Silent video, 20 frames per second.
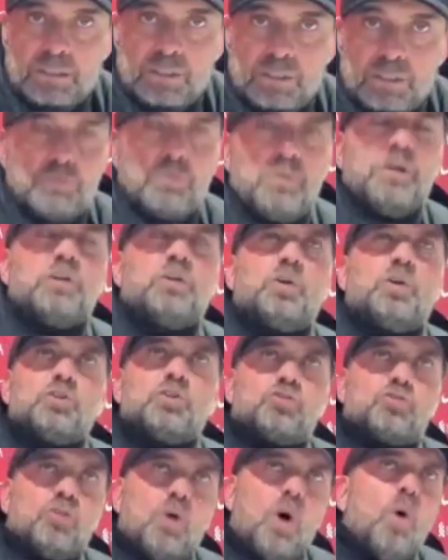So we were in
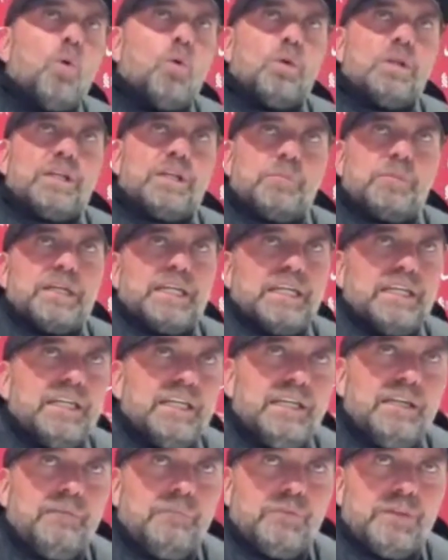control in the
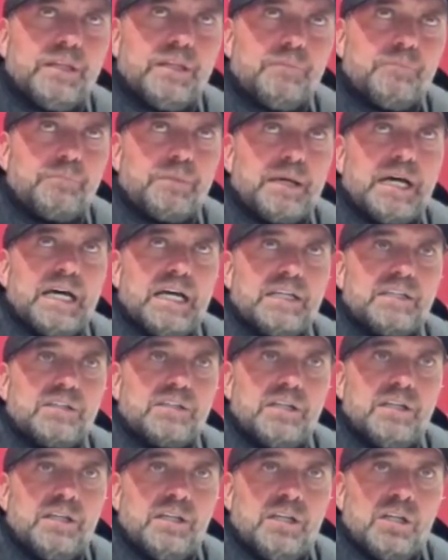beginning,
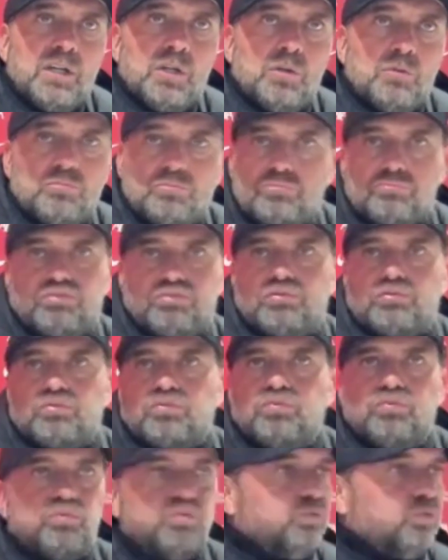but
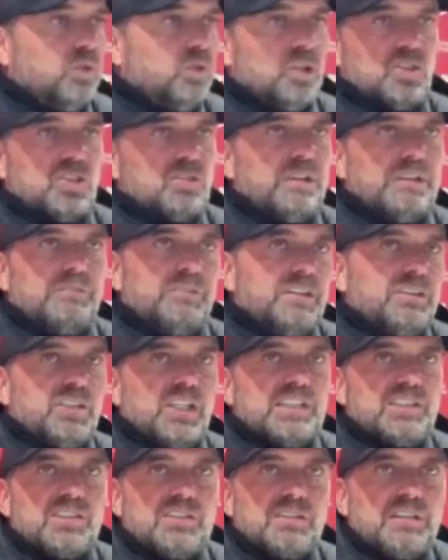we
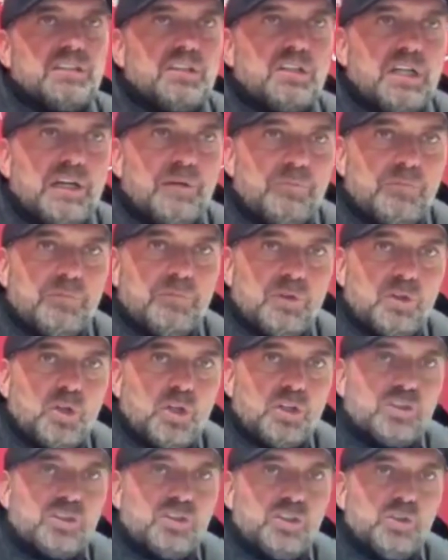just
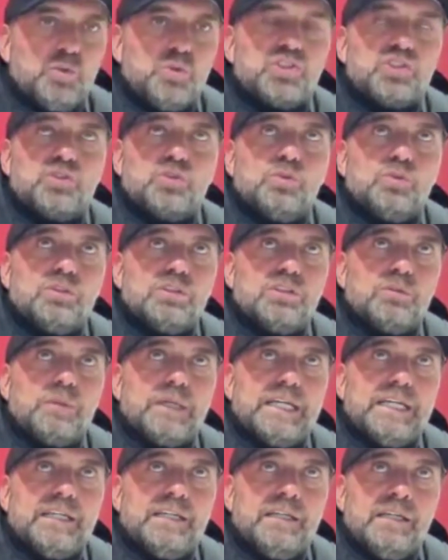got used to the
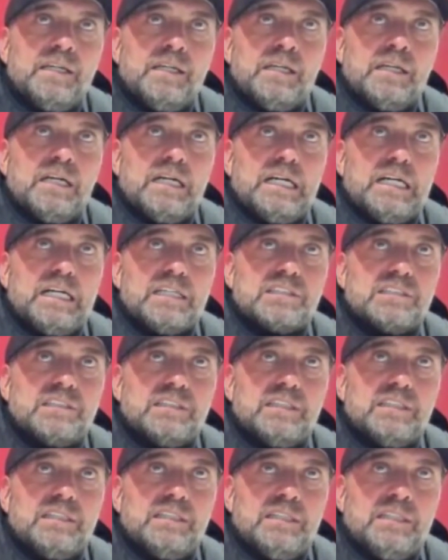way
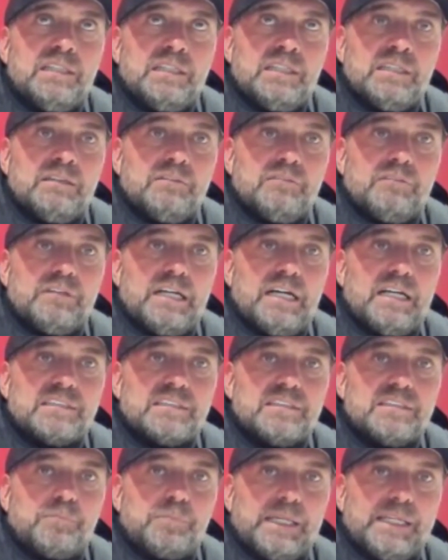Arsenal
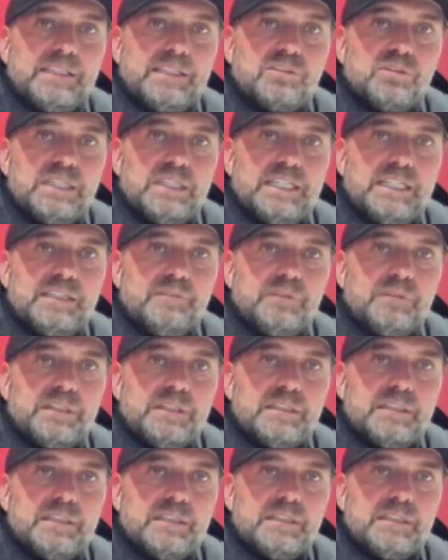played today,
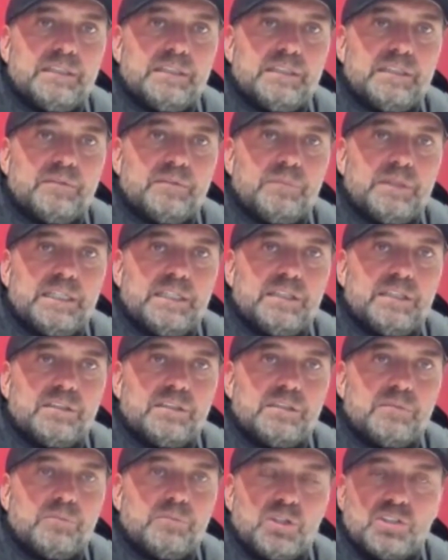
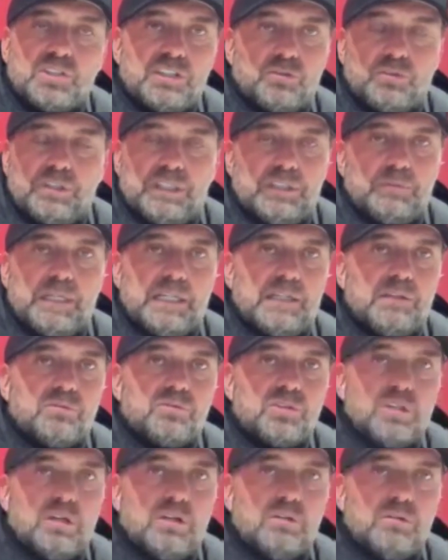and the boys did really
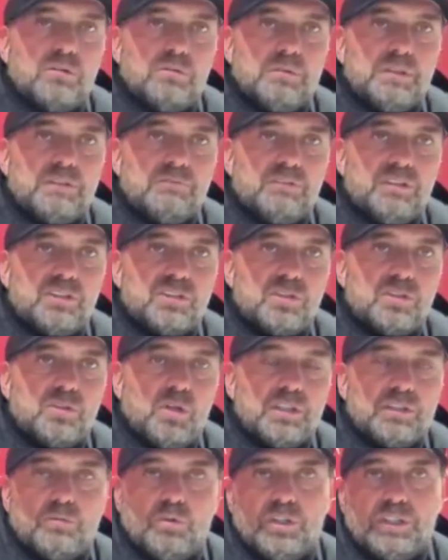well. So we
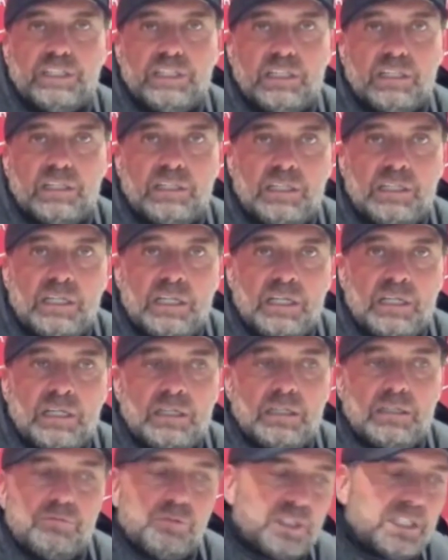scored 1-0,
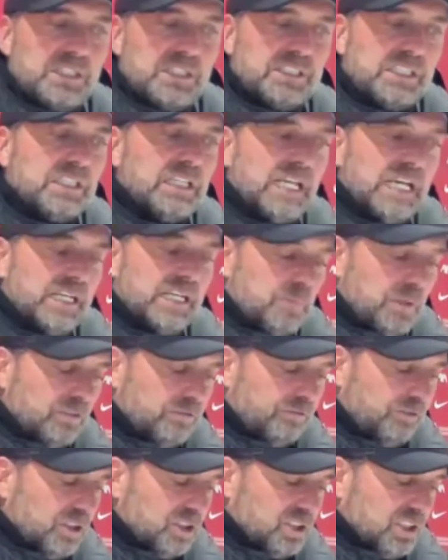and I didn't like
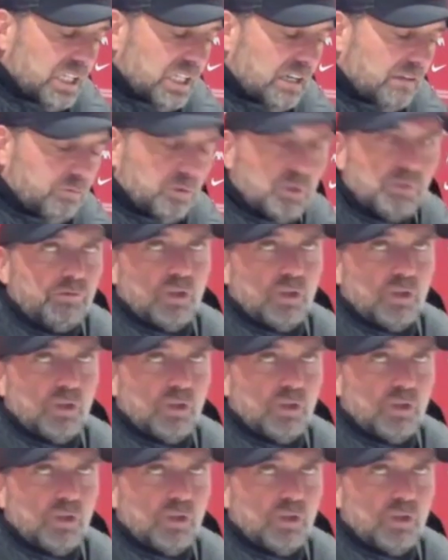about the first half, and